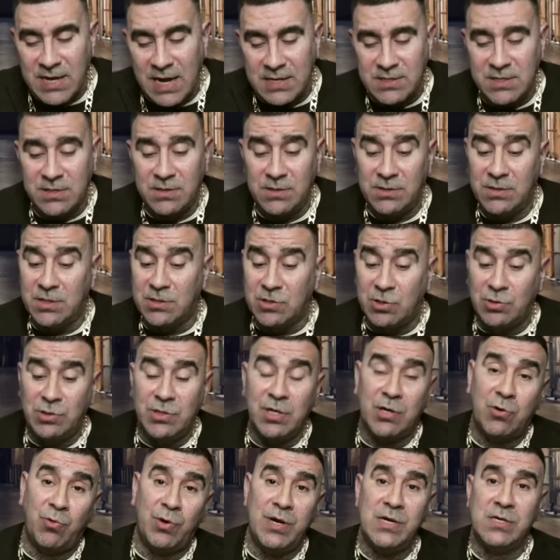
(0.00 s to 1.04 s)
had
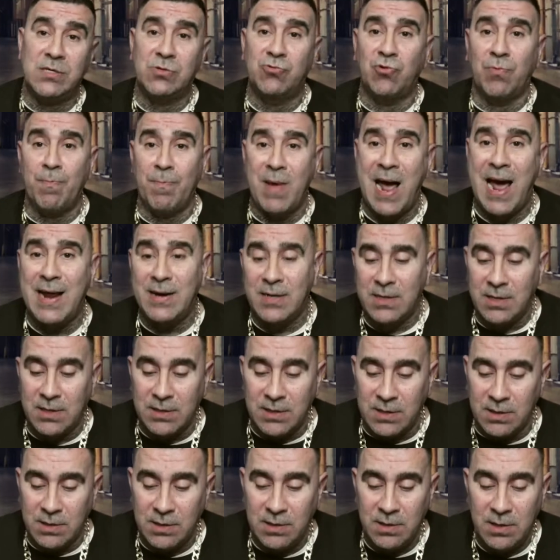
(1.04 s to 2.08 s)
decreased
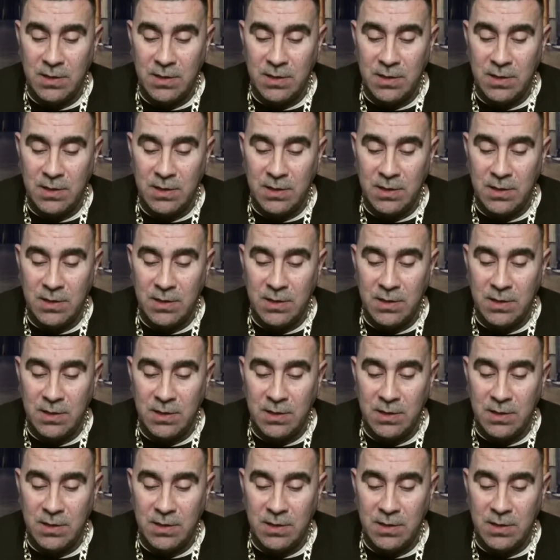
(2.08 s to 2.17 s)
dramatically.